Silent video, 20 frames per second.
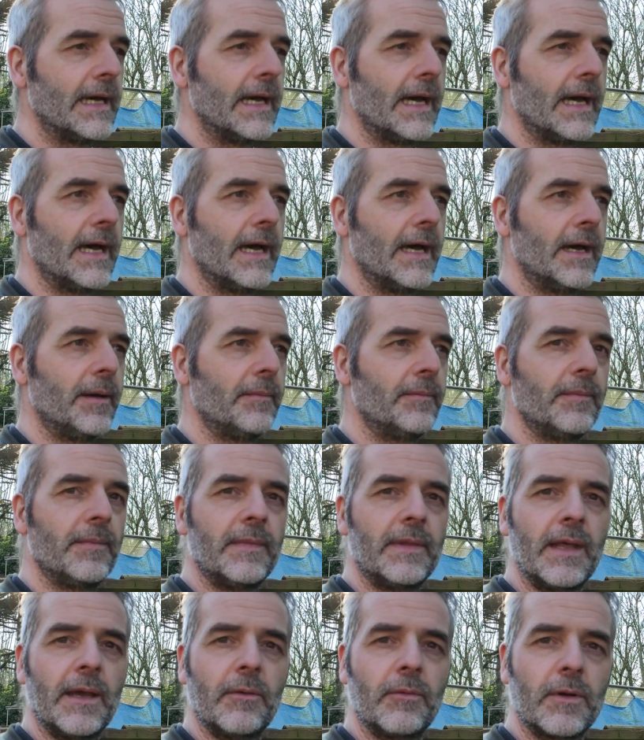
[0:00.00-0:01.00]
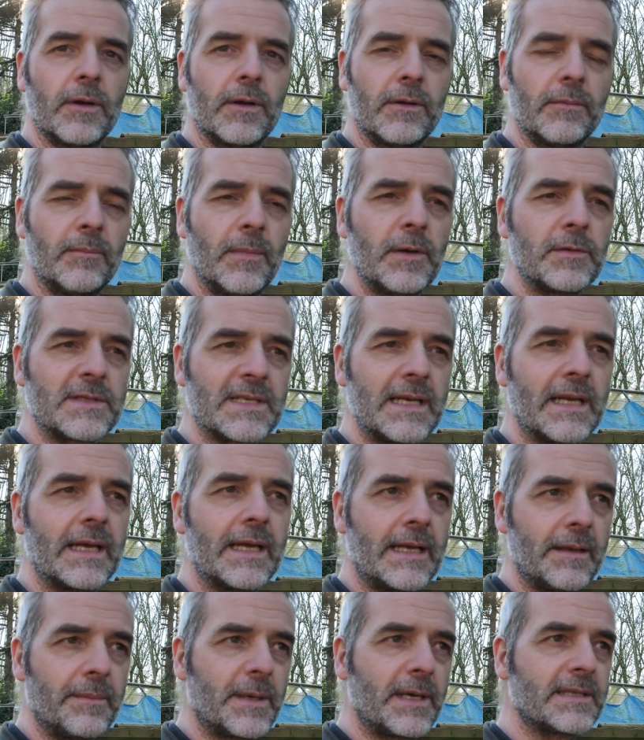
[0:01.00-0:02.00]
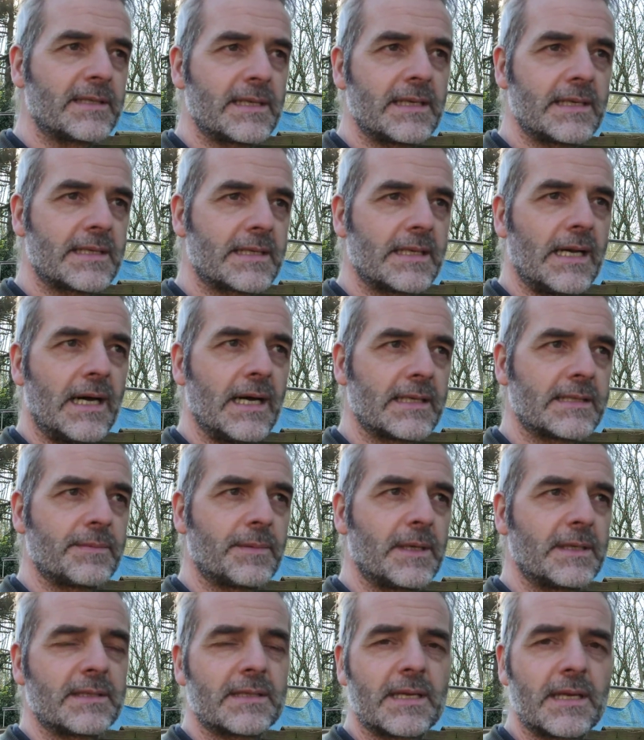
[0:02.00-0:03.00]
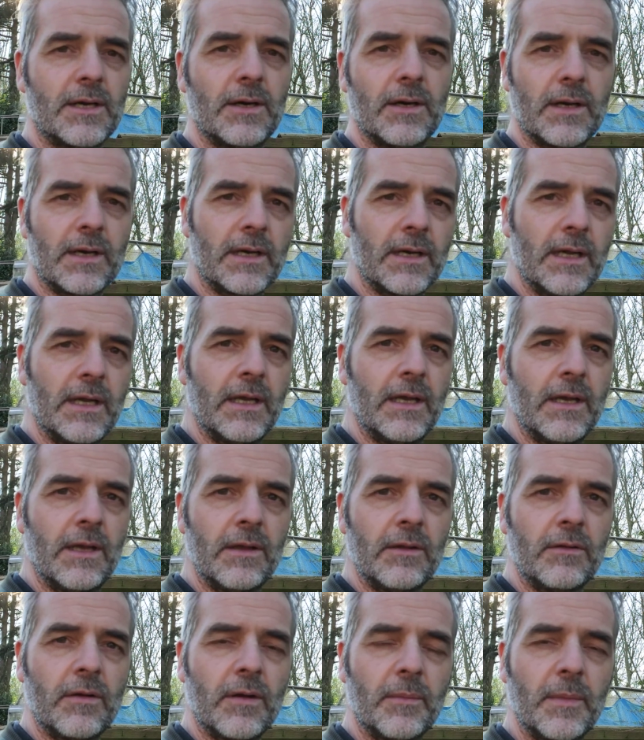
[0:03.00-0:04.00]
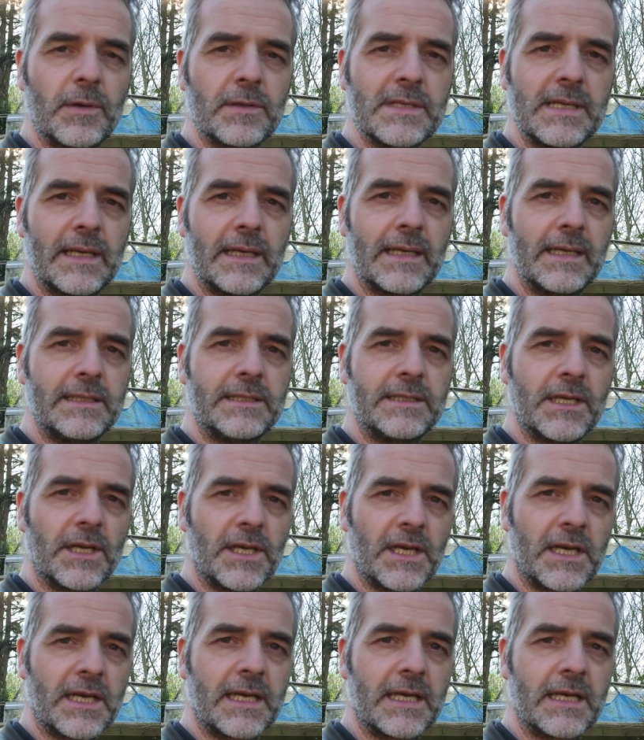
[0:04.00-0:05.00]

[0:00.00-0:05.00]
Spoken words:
They were most likely, because of the size and because of the colour, they were most likely dunnock